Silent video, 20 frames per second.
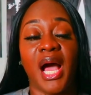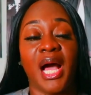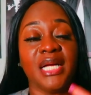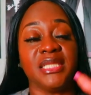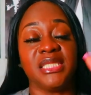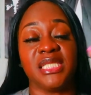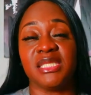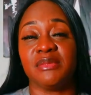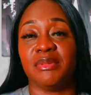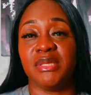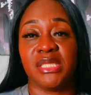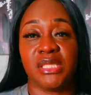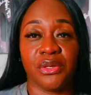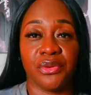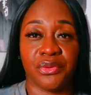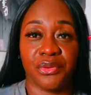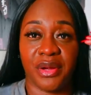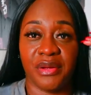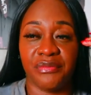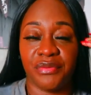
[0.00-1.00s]
I just be
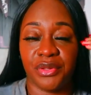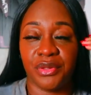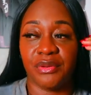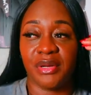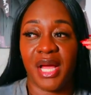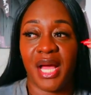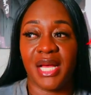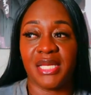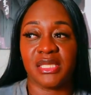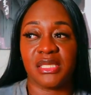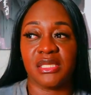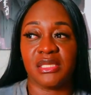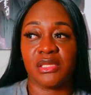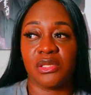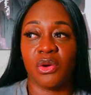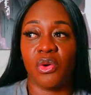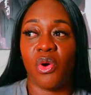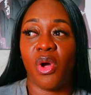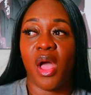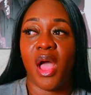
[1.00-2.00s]
so grateful you guys. And
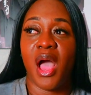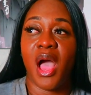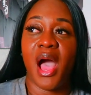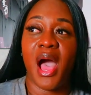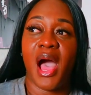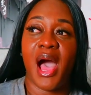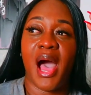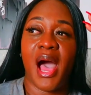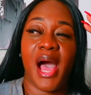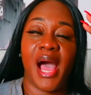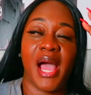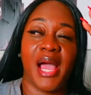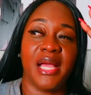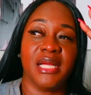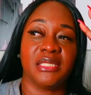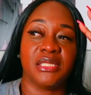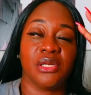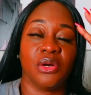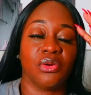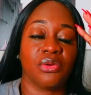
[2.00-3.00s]
so
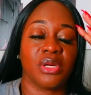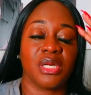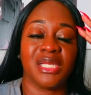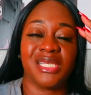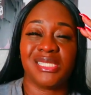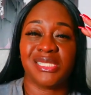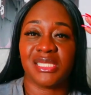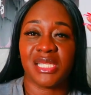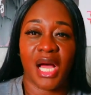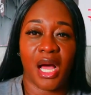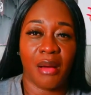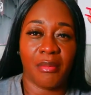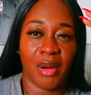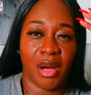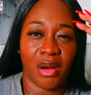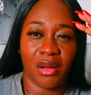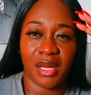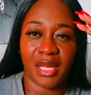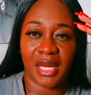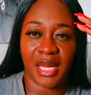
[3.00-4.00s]
I totally
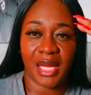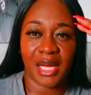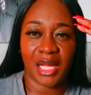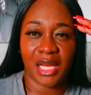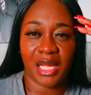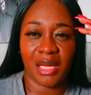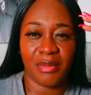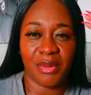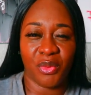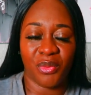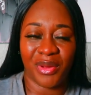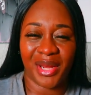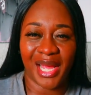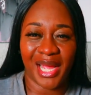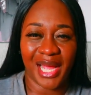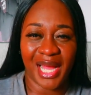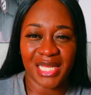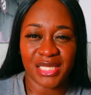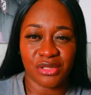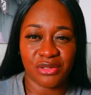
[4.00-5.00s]
stopped all of that clubbing when
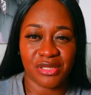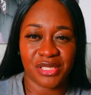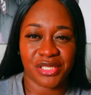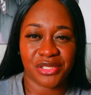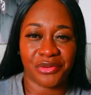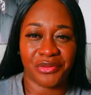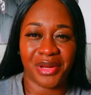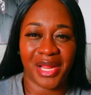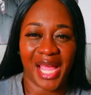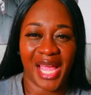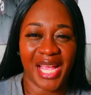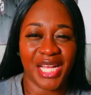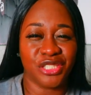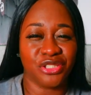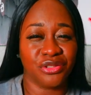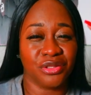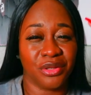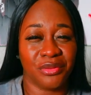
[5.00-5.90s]
I got to a certain age.